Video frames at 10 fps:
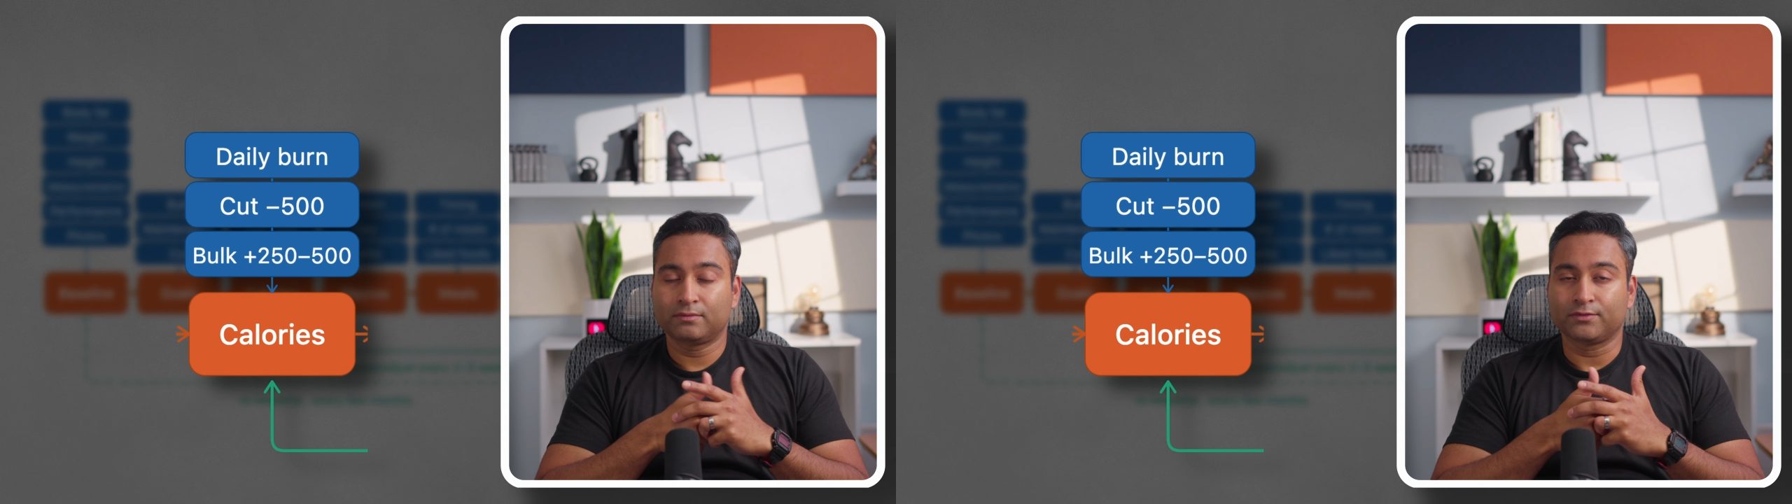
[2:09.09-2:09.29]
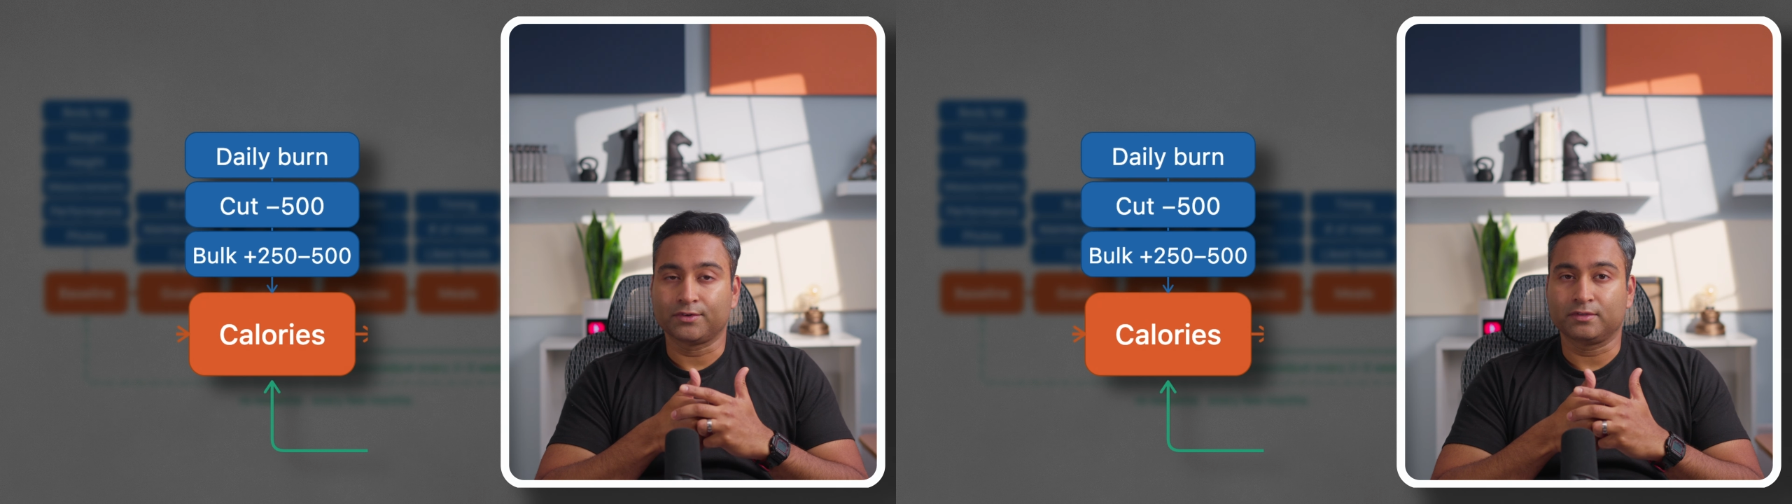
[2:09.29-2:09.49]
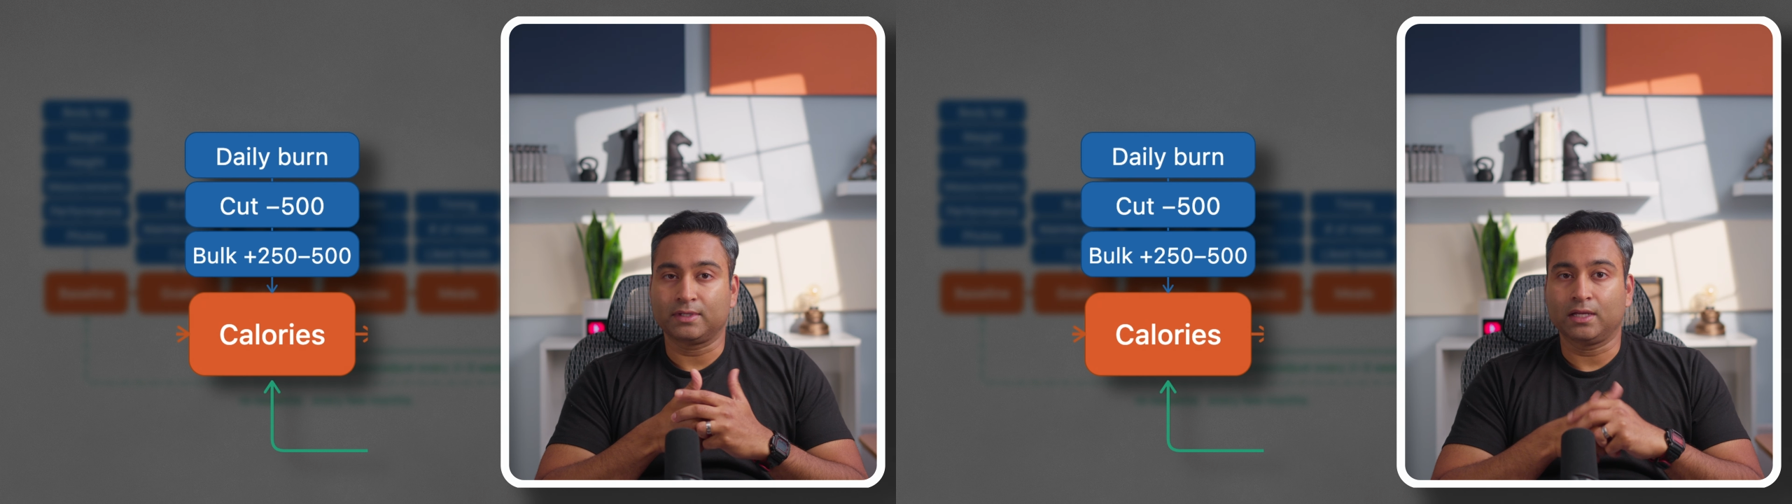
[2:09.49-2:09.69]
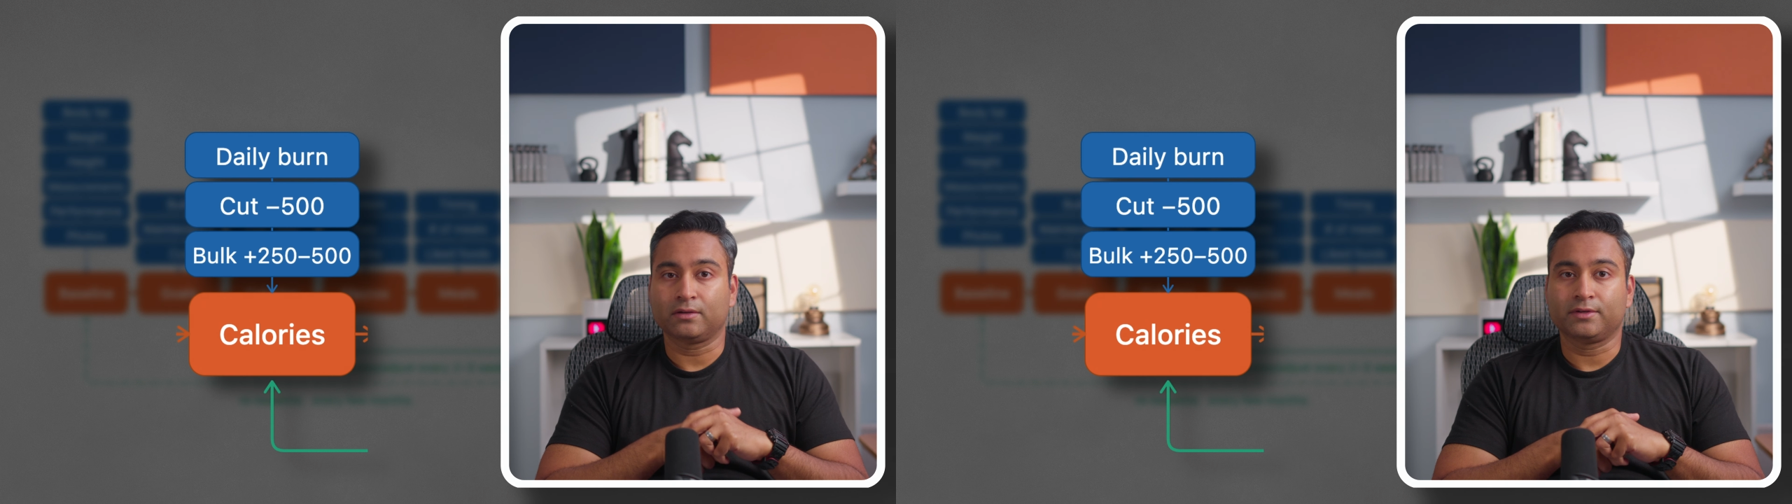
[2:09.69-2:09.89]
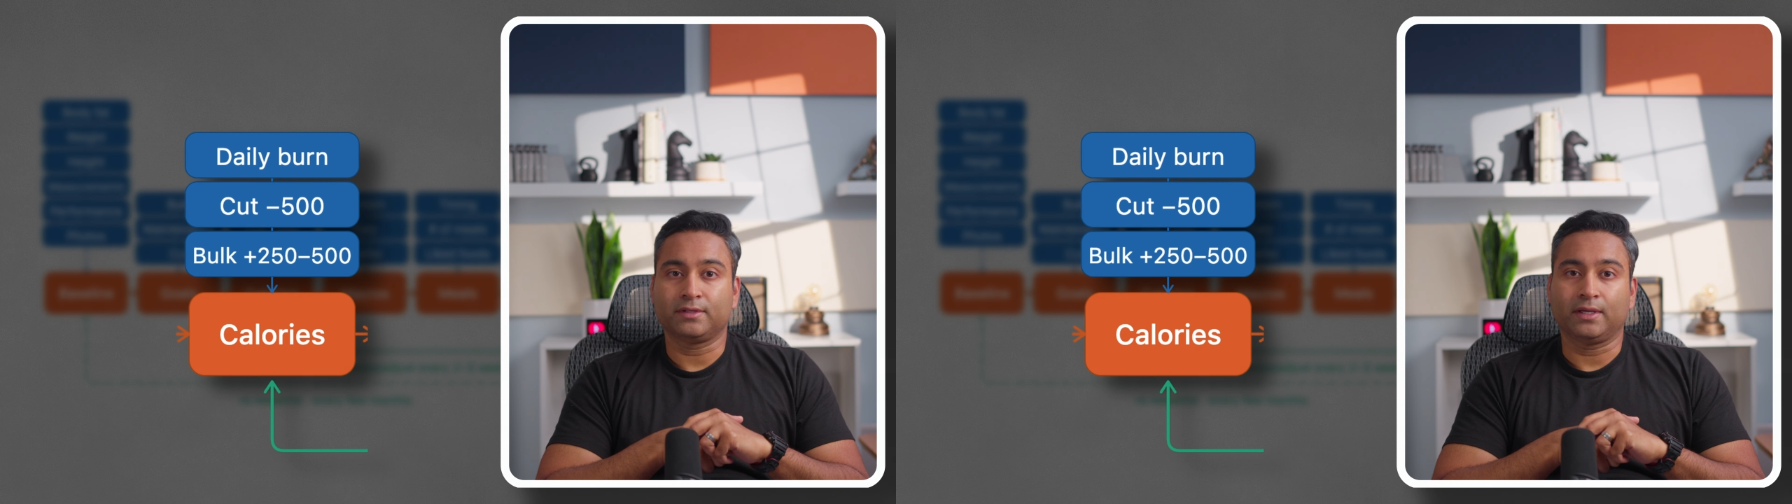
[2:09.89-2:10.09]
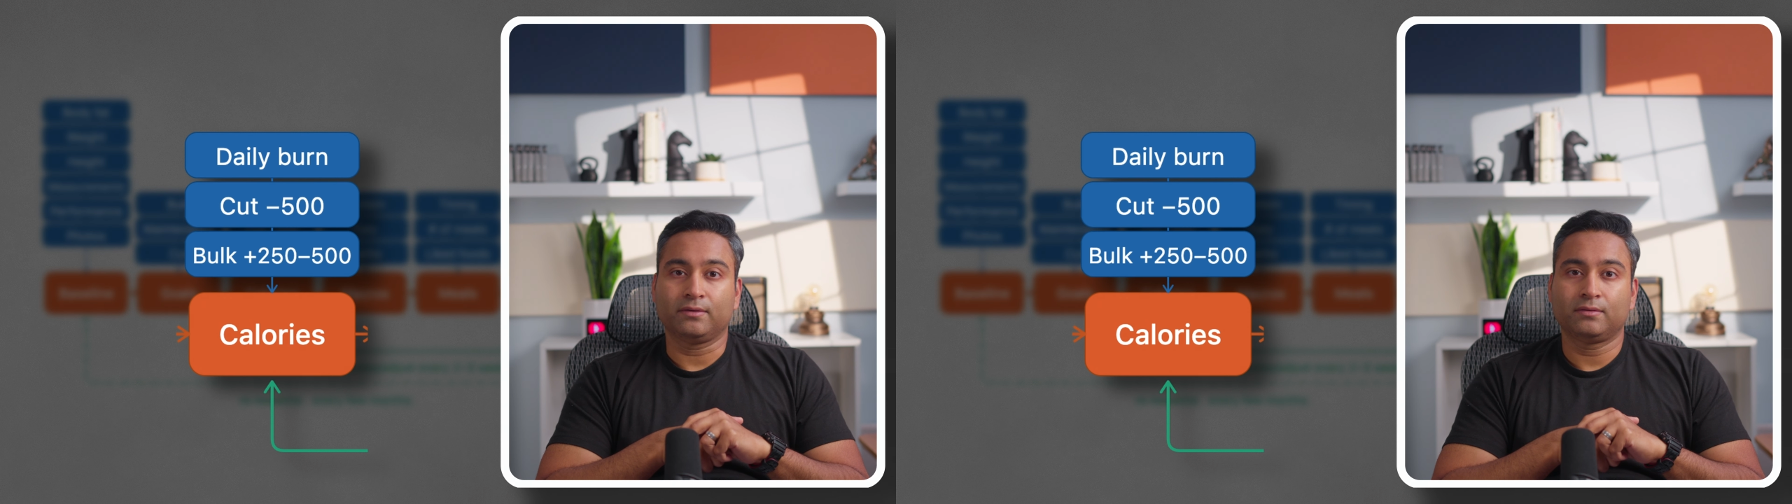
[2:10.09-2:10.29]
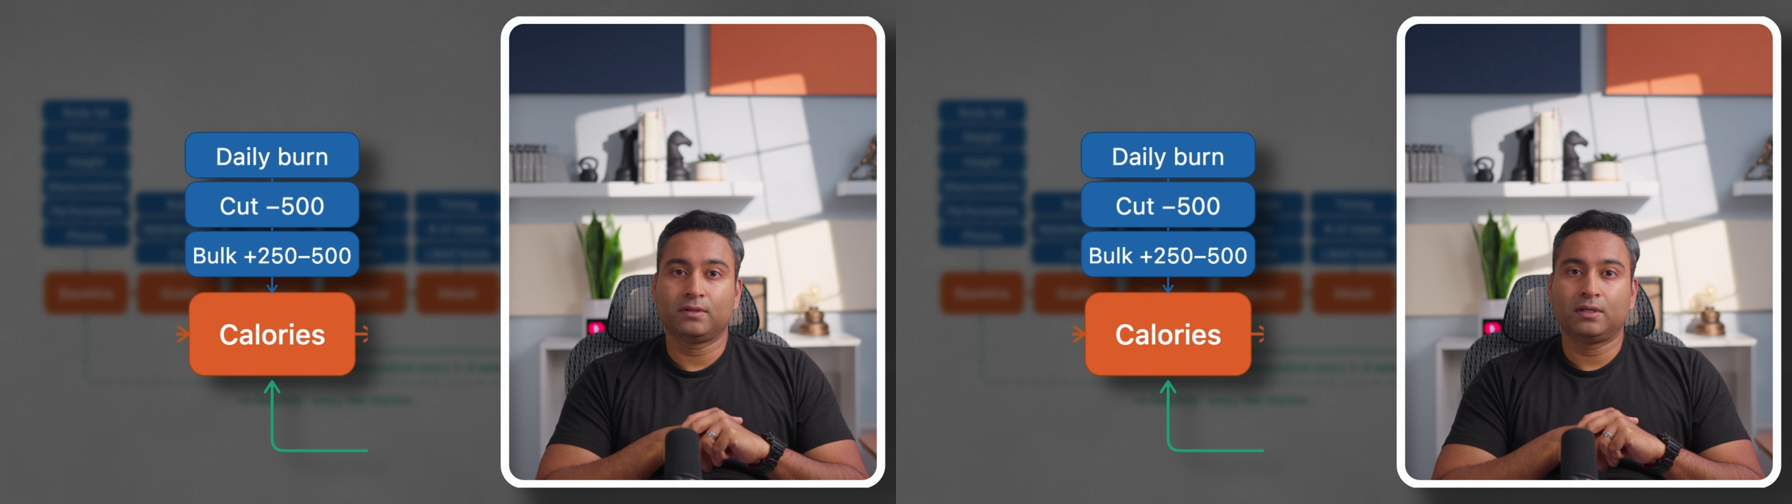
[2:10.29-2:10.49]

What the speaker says: versus calories out.